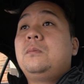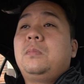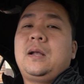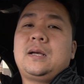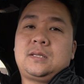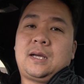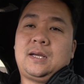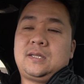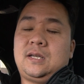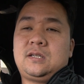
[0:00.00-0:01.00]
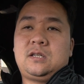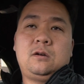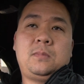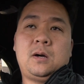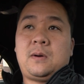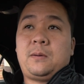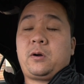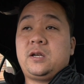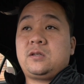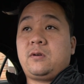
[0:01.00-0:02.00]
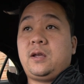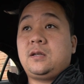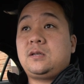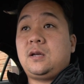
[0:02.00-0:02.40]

But that's, like I say, still above my price range.